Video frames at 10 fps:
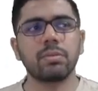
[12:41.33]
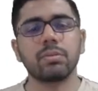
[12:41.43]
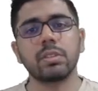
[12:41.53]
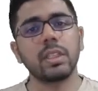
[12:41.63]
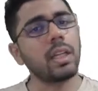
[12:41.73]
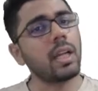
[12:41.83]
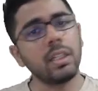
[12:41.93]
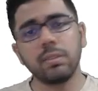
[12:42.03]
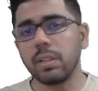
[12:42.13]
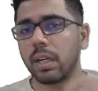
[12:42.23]
Then
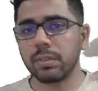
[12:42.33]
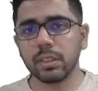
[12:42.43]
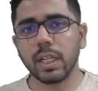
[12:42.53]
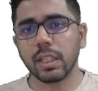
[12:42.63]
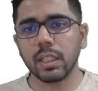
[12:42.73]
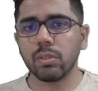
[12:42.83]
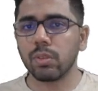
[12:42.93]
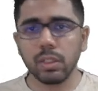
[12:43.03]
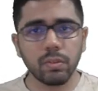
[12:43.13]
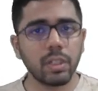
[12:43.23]
even after that, you
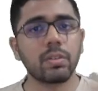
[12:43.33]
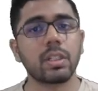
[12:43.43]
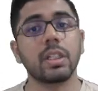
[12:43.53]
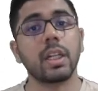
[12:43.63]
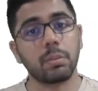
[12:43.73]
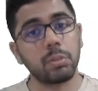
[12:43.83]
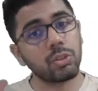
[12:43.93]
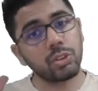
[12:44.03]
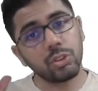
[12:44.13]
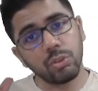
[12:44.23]
will never regret, because
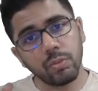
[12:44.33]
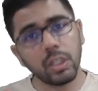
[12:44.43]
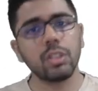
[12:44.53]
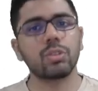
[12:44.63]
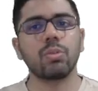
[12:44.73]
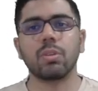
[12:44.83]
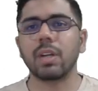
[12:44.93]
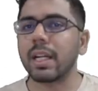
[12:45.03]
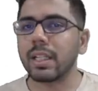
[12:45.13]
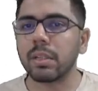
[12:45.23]
you will score a
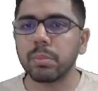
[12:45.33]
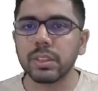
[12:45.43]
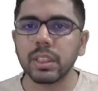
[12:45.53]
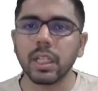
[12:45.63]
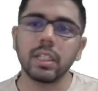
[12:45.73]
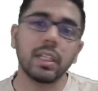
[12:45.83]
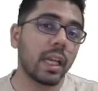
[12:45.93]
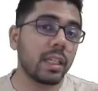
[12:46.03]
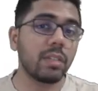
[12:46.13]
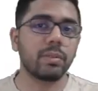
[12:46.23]
99 percentile
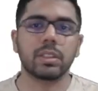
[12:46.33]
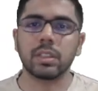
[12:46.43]
anyways.